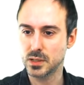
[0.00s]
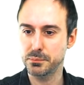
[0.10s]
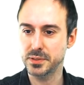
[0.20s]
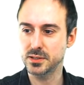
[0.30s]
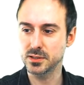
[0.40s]

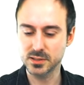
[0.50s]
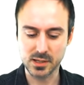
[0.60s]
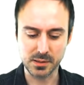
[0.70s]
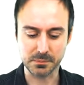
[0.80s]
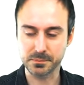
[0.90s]
be on
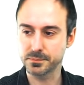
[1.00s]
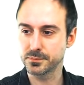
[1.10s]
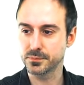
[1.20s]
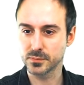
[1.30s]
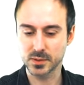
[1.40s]
time.
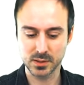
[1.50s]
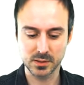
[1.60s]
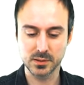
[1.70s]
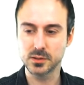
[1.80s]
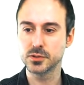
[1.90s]

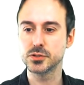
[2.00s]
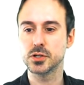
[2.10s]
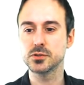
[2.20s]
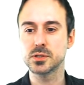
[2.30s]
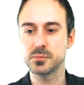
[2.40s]

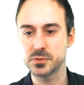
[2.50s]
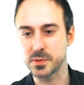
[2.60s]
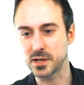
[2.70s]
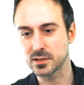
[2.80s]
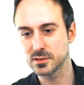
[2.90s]
Show some
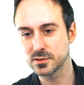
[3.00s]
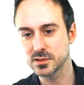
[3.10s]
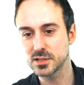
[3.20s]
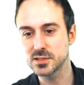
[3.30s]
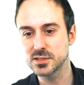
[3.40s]
respect.
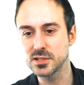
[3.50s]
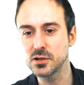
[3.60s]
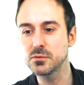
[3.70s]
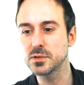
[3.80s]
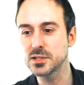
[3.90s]
Because, you
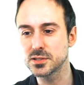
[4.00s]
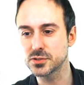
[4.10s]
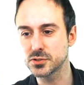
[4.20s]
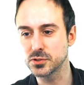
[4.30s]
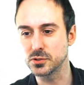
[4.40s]
know, it's
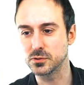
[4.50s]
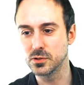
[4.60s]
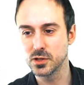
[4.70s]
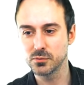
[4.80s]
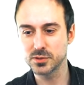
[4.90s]
true.
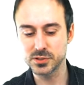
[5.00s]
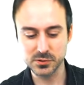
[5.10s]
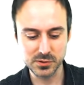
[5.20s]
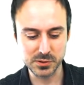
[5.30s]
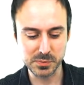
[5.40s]
When
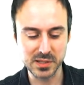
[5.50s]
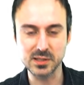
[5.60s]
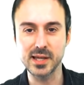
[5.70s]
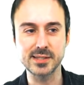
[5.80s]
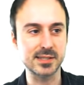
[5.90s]
students are being
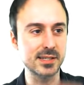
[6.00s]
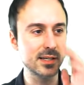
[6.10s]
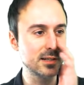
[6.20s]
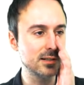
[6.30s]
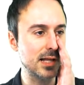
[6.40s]
lazy
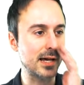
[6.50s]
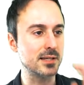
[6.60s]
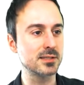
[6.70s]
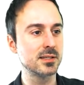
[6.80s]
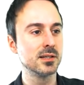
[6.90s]
in
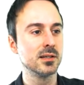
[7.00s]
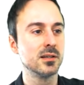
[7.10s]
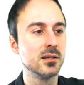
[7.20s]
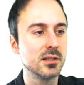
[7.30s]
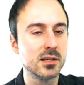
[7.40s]
class,
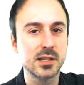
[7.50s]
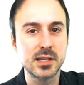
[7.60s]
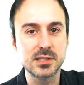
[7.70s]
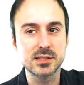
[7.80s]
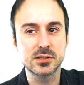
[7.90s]

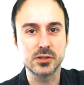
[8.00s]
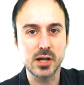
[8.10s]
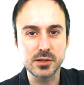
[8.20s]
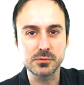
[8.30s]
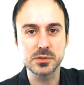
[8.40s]
it's
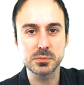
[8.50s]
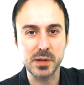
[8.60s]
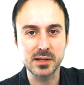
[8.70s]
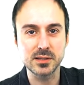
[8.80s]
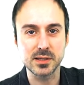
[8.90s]
not
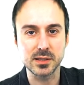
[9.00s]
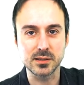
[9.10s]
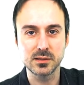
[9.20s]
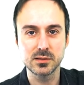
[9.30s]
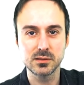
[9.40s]

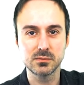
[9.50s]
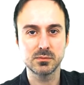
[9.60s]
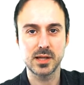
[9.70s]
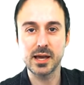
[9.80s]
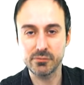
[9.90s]
respecting
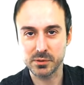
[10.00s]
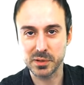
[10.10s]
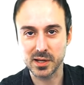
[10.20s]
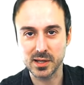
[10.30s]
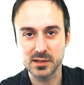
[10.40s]

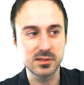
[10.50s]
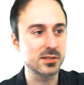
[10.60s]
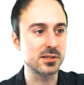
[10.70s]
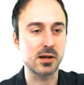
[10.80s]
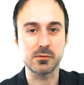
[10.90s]
everybody.
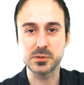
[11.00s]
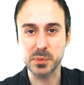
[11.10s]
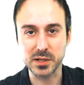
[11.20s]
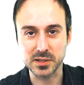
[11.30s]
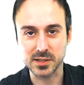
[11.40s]
It's not
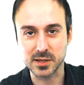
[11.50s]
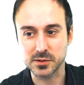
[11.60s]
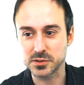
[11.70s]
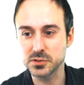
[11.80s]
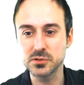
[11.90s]
respecting the
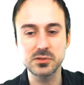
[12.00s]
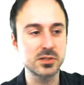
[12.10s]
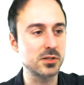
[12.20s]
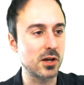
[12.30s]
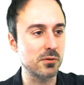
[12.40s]
other students and not